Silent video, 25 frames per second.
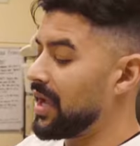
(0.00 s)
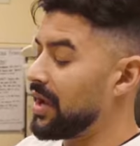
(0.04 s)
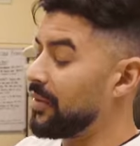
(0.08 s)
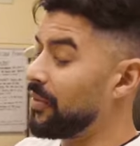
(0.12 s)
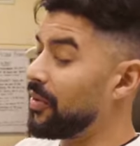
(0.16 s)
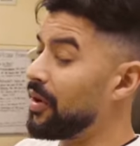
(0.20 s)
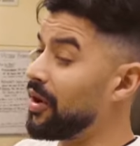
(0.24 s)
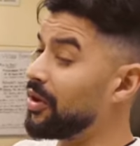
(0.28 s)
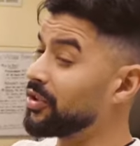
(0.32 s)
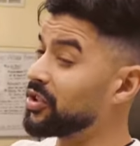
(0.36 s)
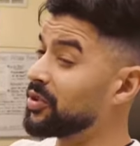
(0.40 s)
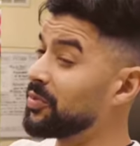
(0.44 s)
At
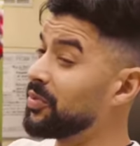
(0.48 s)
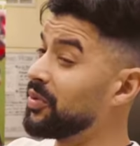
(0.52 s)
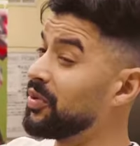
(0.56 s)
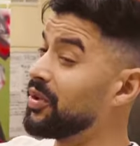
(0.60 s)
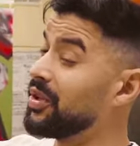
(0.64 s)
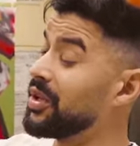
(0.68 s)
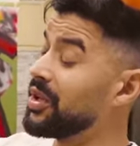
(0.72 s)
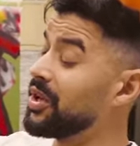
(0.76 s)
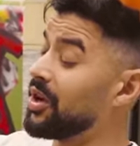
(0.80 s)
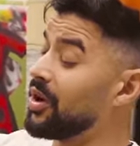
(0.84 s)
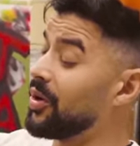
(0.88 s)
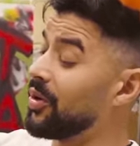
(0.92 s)
Raw
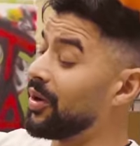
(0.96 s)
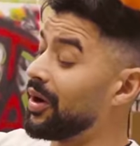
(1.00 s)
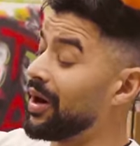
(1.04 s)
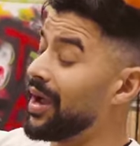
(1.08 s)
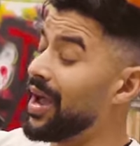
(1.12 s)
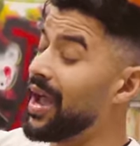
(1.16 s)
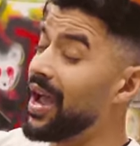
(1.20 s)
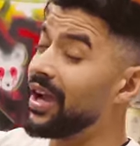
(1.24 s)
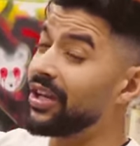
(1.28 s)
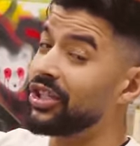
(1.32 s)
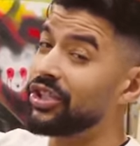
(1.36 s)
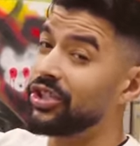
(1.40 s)
Smoothie Co., we're
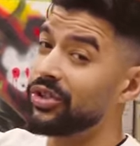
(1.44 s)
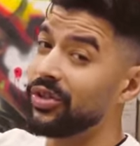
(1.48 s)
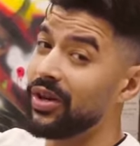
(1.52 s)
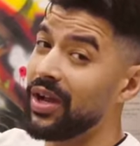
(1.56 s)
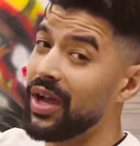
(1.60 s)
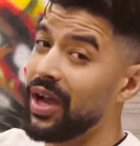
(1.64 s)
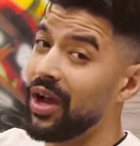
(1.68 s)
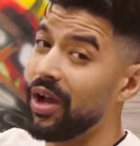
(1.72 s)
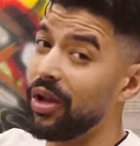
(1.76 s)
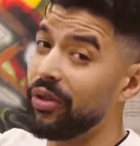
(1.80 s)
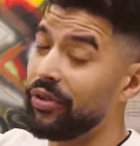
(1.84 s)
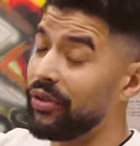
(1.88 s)
extra
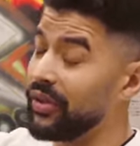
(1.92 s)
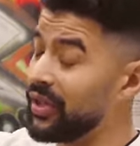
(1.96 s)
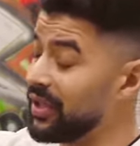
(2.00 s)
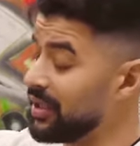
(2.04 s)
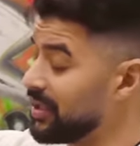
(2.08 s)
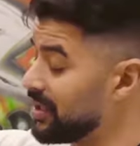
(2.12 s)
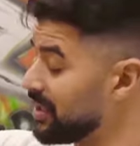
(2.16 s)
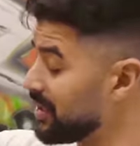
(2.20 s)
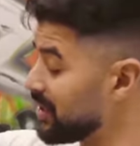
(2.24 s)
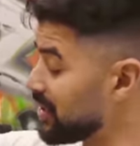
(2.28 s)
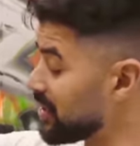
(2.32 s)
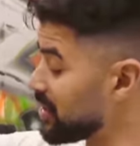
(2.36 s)

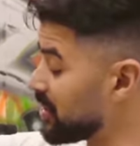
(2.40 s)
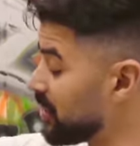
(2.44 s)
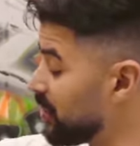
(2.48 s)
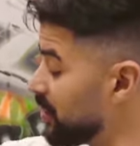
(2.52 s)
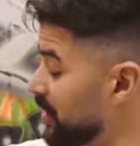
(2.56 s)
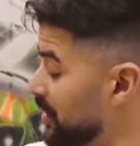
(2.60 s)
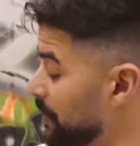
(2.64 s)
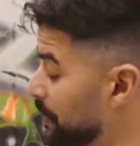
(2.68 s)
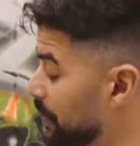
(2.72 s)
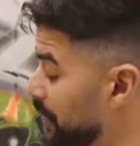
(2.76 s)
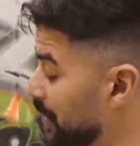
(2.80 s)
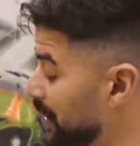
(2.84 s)
healthy, so
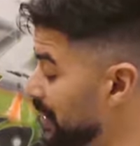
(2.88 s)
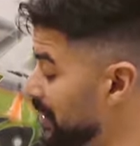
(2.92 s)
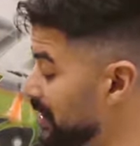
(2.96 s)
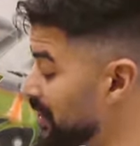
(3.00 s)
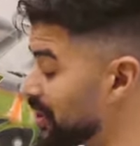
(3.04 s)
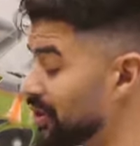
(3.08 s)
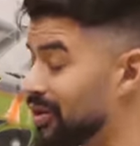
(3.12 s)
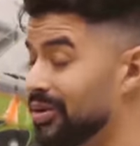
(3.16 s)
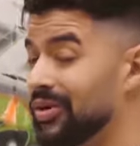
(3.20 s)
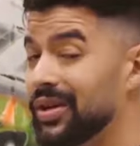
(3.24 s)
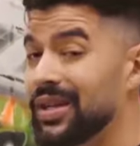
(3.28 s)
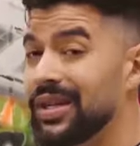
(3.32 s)
we put
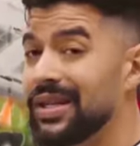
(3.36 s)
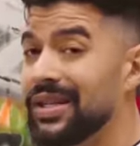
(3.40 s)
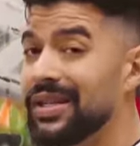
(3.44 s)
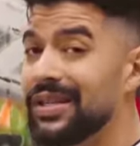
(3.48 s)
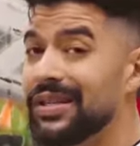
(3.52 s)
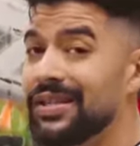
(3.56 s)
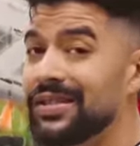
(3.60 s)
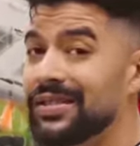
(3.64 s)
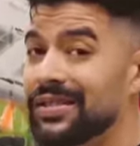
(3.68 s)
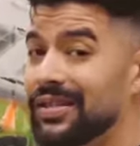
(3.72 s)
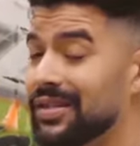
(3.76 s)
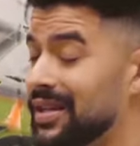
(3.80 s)

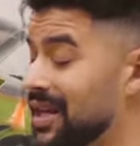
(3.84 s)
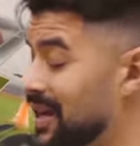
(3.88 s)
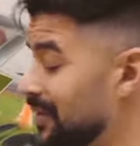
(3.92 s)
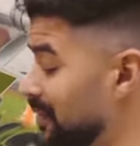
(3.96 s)
greens in